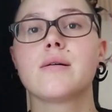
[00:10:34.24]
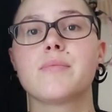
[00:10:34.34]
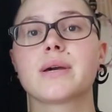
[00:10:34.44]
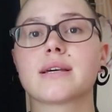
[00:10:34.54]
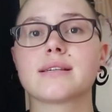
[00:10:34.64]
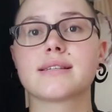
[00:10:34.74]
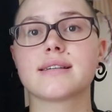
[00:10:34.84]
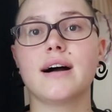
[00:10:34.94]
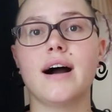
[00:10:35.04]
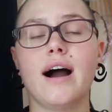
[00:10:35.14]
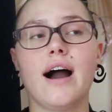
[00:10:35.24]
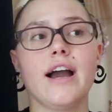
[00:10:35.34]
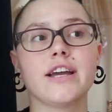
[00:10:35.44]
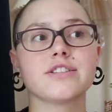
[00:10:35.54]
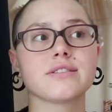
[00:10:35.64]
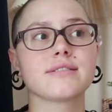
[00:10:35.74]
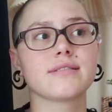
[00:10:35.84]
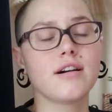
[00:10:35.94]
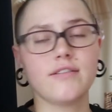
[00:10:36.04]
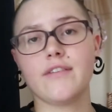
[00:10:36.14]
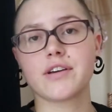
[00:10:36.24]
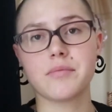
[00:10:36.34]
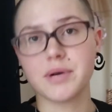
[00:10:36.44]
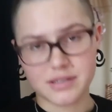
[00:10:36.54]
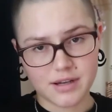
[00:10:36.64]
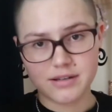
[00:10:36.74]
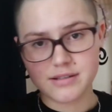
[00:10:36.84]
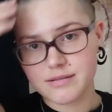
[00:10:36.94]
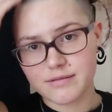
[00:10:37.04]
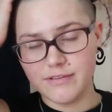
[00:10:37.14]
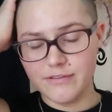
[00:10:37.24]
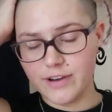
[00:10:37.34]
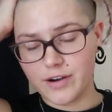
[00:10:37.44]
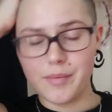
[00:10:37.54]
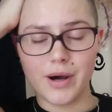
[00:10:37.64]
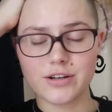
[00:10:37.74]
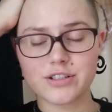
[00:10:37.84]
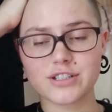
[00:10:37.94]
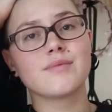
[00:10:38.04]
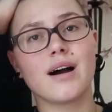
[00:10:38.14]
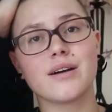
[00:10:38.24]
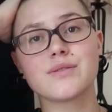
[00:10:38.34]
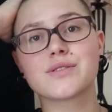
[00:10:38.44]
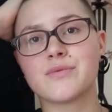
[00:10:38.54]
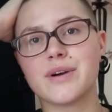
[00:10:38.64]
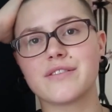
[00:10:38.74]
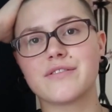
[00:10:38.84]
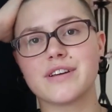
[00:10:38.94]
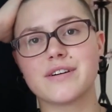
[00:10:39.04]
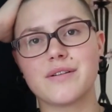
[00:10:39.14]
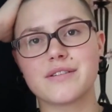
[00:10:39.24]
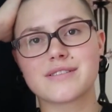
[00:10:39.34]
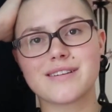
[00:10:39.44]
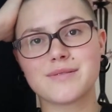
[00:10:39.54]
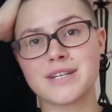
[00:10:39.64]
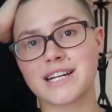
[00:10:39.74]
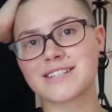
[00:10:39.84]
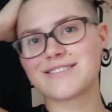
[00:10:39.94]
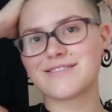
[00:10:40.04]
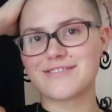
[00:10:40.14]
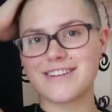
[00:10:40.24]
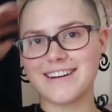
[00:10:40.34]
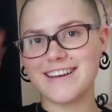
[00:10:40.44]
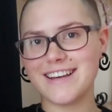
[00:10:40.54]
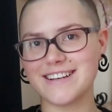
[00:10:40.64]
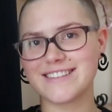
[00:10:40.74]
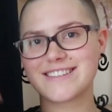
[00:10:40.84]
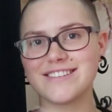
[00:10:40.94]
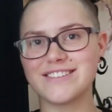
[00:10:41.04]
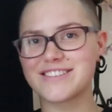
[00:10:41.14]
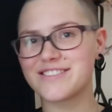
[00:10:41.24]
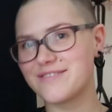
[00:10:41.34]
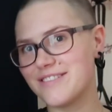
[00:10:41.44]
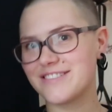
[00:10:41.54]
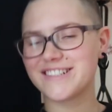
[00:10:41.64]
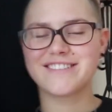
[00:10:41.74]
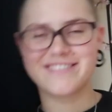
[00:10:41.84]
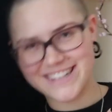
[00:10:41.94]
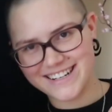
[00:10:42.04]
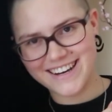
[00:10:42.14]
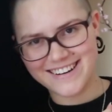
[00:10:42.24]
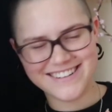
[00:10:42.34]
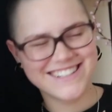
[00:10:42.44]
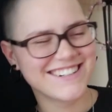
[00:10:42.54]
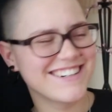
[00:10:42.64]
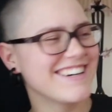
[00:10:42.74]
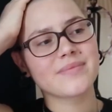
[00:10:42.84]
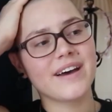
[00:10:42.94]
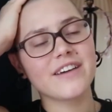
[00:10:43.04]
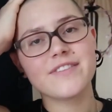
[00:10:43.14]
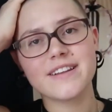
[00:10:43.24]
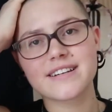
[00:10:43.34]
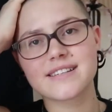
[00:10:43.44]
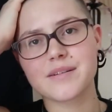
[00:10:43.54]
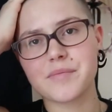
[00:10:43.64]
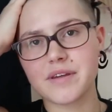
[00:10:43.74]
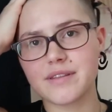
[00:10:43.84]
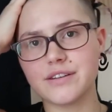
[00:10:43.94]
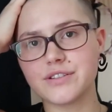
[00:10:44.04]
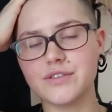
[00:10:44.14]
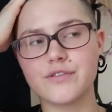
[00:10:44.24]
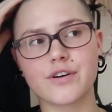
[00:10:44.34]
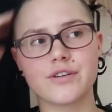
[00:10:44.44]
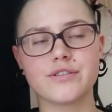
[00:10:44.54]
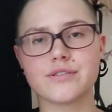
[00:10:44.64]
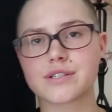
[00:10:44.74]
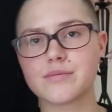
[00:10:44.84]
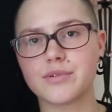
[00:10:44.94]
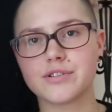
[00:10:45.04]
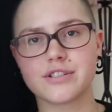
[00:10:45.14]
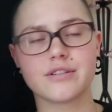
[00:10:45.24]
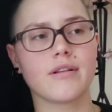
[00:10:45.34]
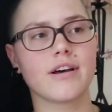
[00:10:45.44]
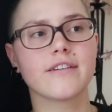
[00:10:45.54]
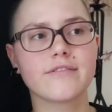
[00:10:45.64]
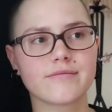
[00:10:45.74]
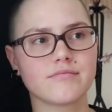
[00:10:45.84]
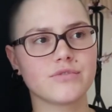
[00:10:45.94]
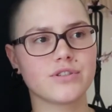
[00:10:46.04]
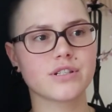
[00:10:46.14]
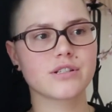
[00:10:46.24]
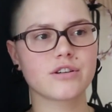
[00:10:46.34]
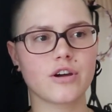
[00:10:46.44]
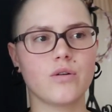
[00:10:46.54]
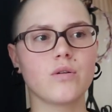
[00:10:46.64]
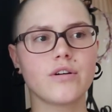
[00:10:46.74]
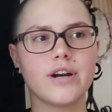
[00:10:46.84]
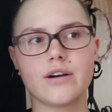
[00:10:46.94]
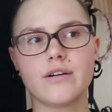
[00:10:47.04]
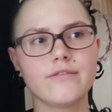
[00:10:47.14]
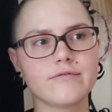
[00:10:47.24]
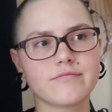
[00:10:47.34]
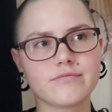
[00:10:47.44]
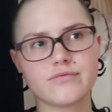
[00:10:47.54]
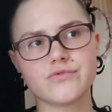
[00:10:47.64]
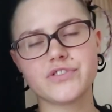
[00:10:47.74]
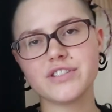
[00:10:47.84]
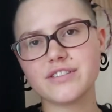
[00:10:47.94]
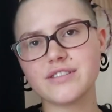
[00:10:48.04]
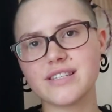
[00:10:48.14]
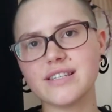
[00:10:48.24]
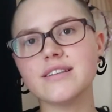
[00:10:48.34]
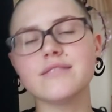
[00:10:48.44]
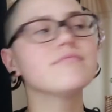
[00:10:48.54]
because I just love having a buzz cut very much. I also made a video on the subject right here, so you can watch it right now. I feel like it's something that you've got to do at some point in your life. Just cut all your hair off, just to see.